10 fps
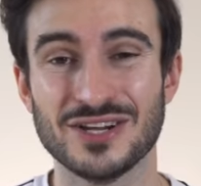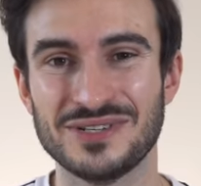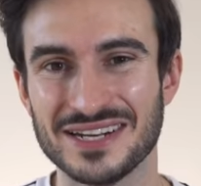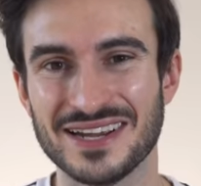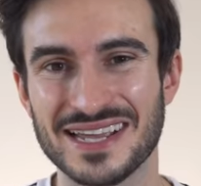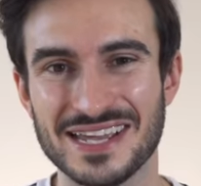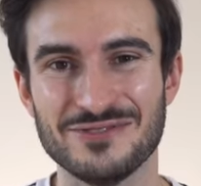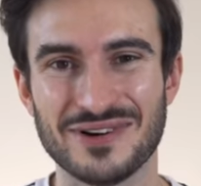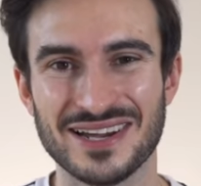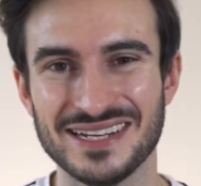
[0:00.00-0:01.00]
So did I get
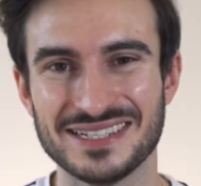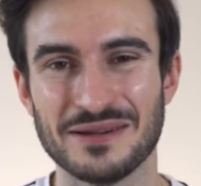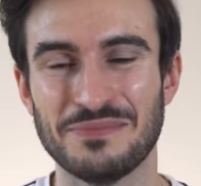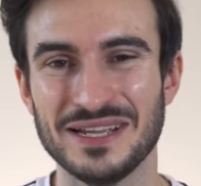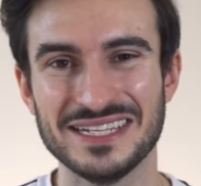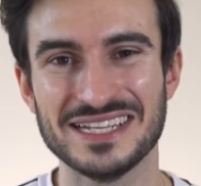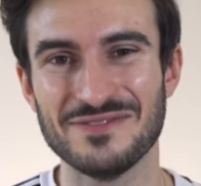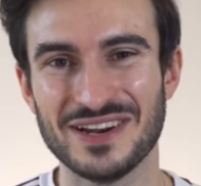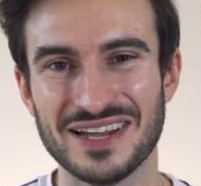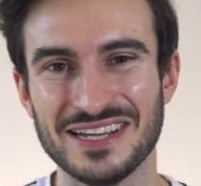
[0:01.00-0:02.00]
you right? Please
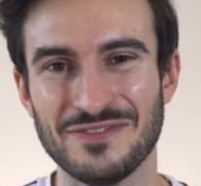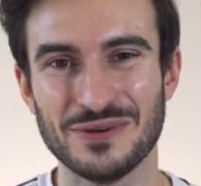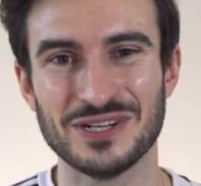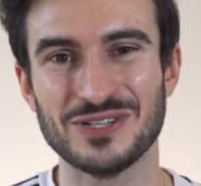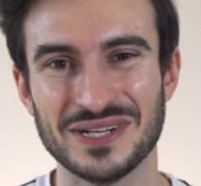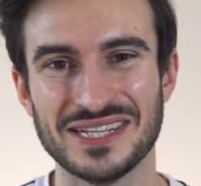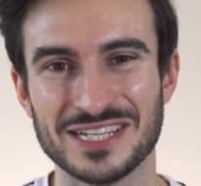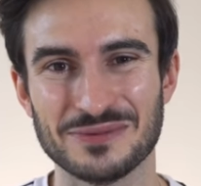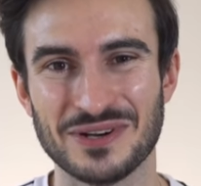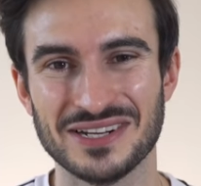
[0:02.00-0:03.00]
leave a like if you enjoyed
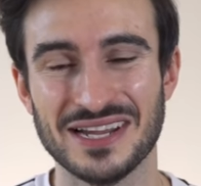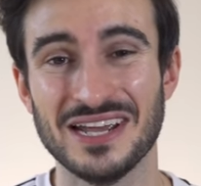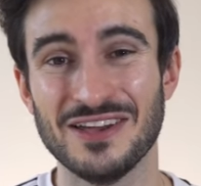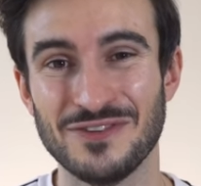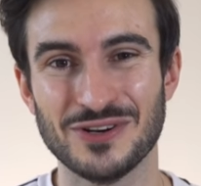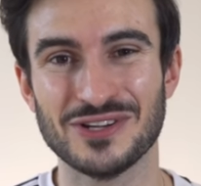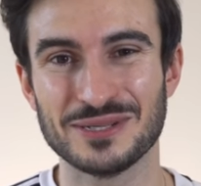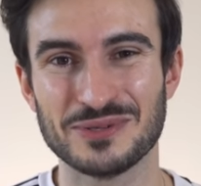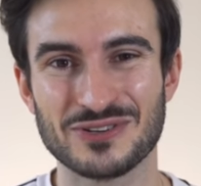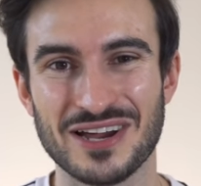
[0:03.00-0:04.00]
this one. If you're not
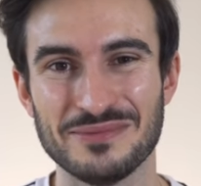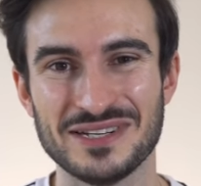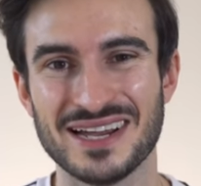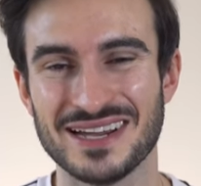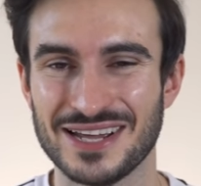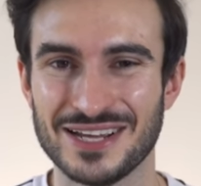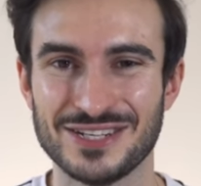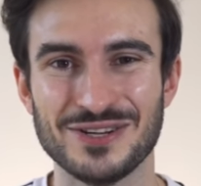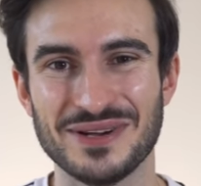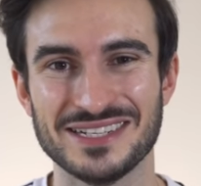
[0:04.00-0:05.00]
subscribed yet,
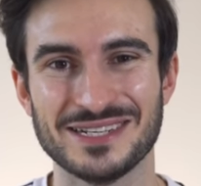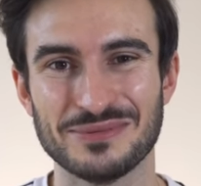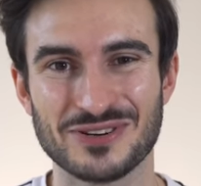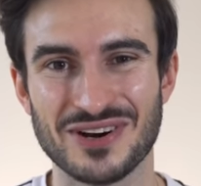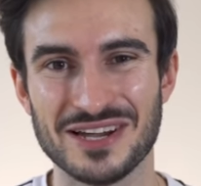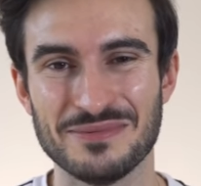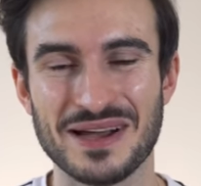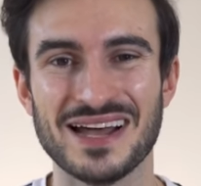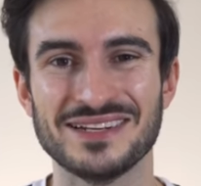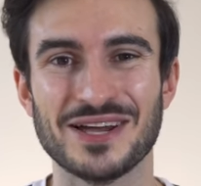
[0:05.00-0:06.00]
do hit subscribe
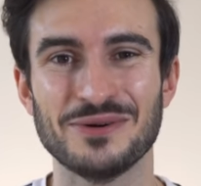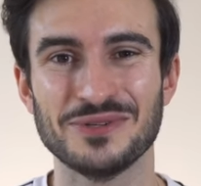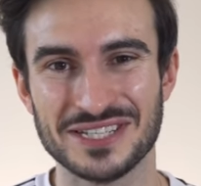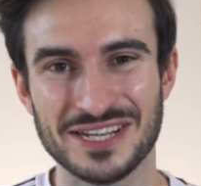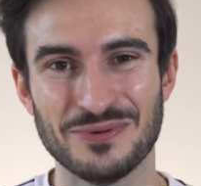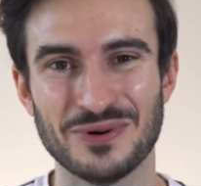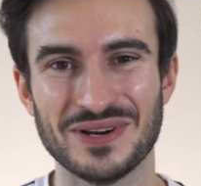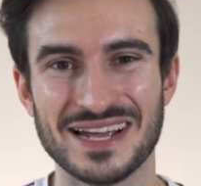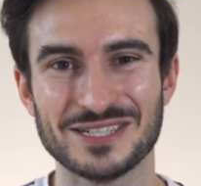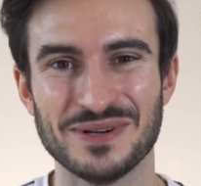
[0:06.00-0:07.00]
and I will see you all
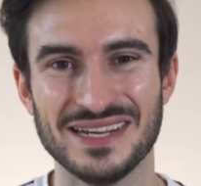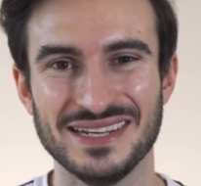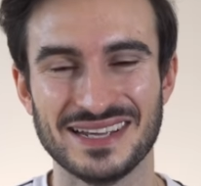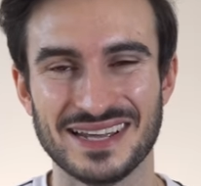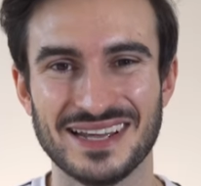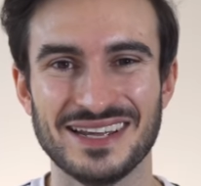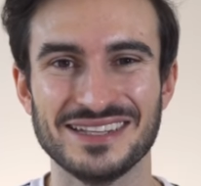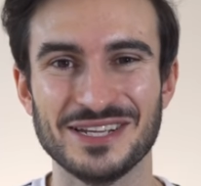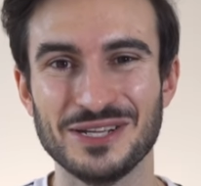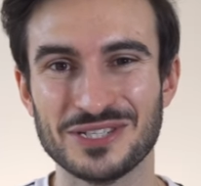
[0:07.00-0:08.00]
next week.
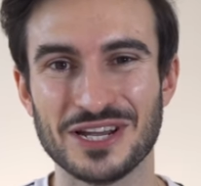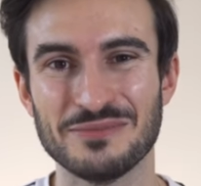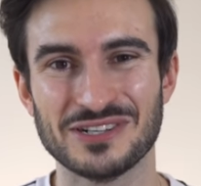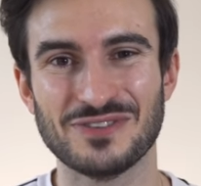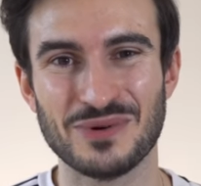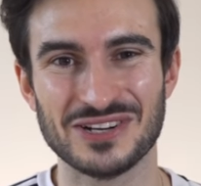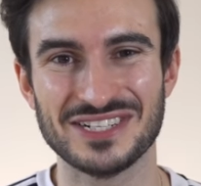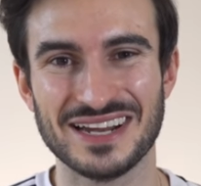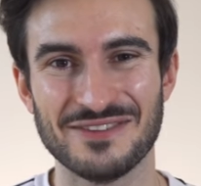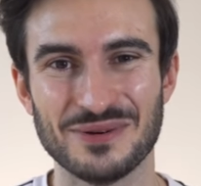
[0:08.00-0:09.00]
Thank you so much for
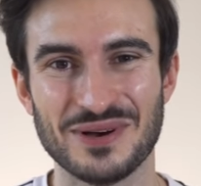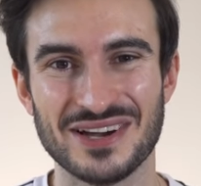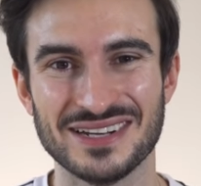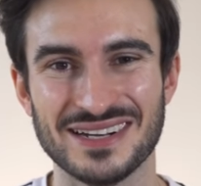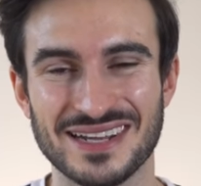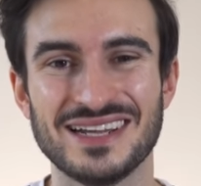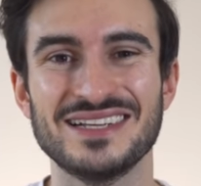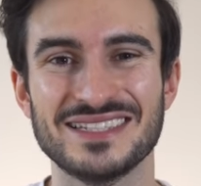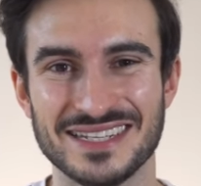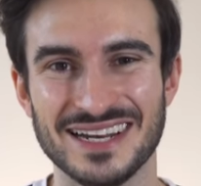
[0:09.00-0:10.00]
watching everyone.
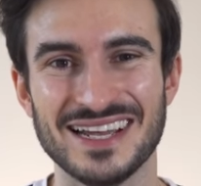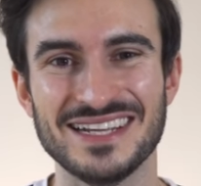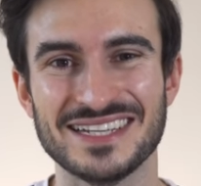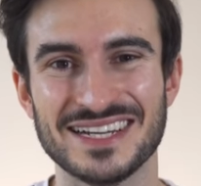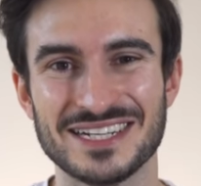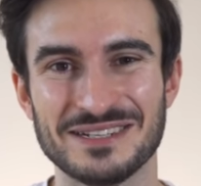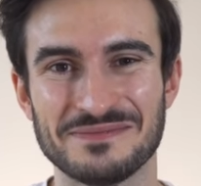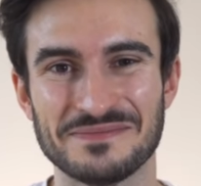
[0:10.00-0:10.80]
See you later.